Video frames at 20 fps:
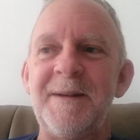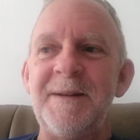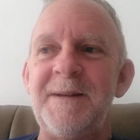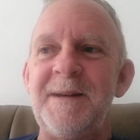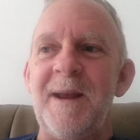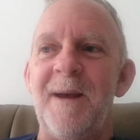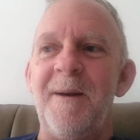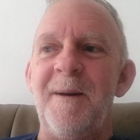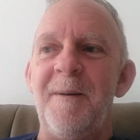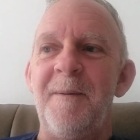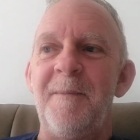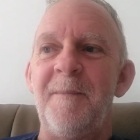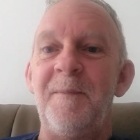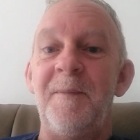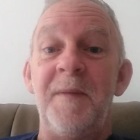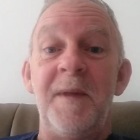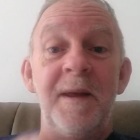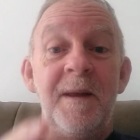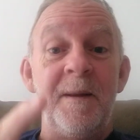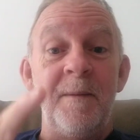So,
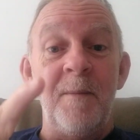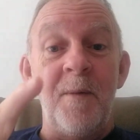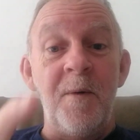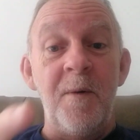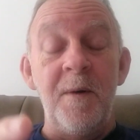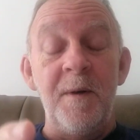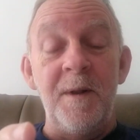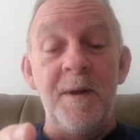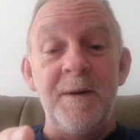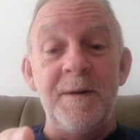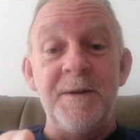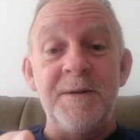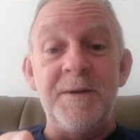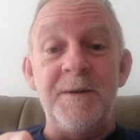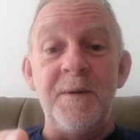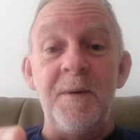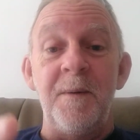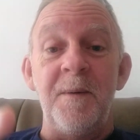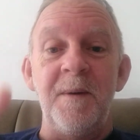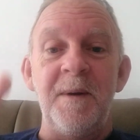moral of the
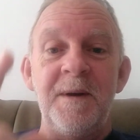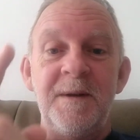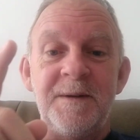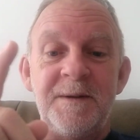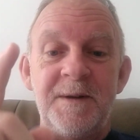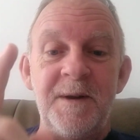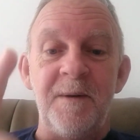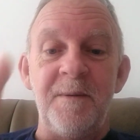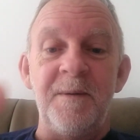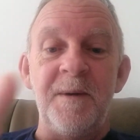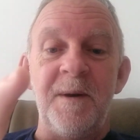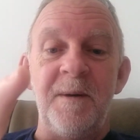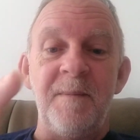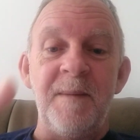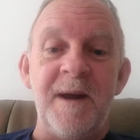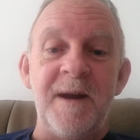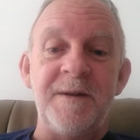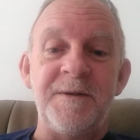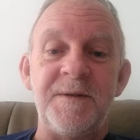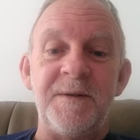story is, don't go
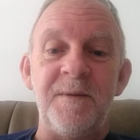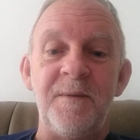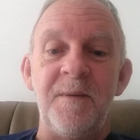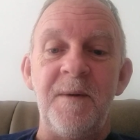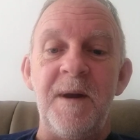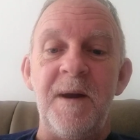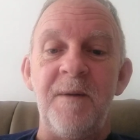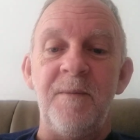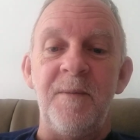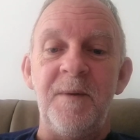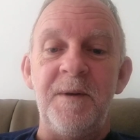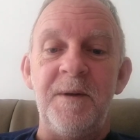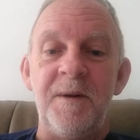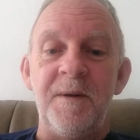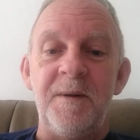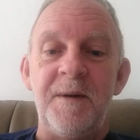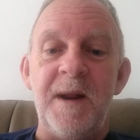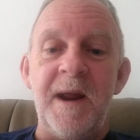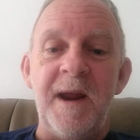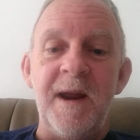messing around with
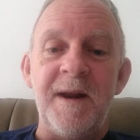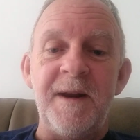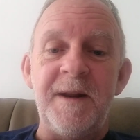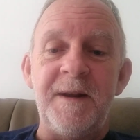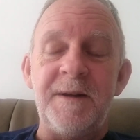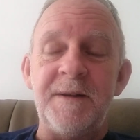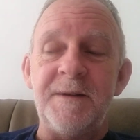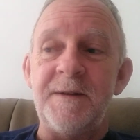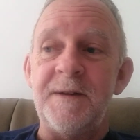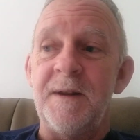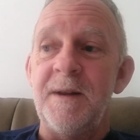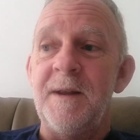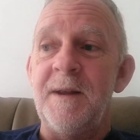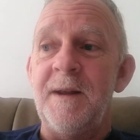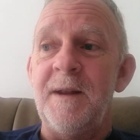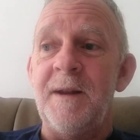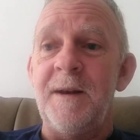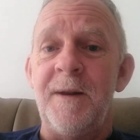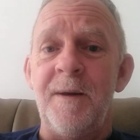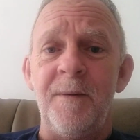your daddies,
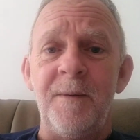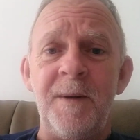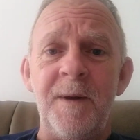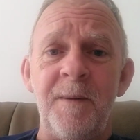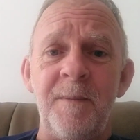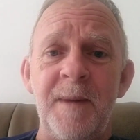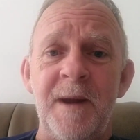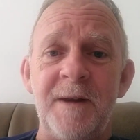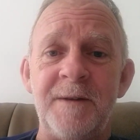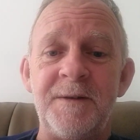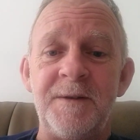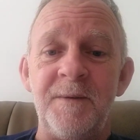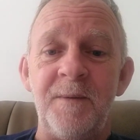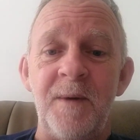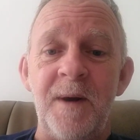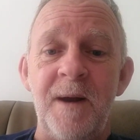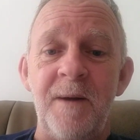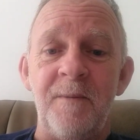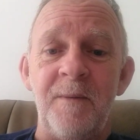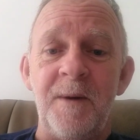and don't go messing
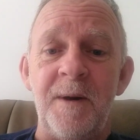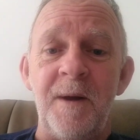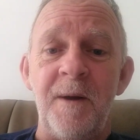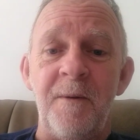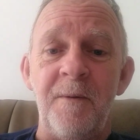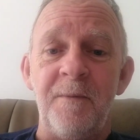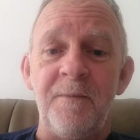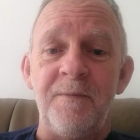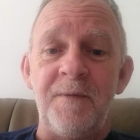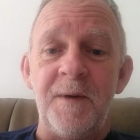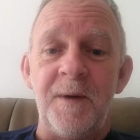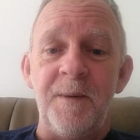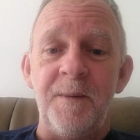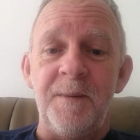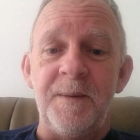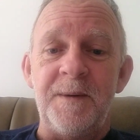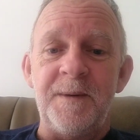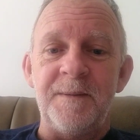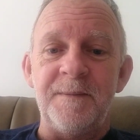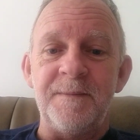around with old
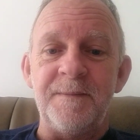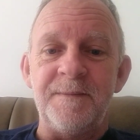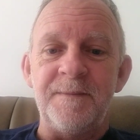folks.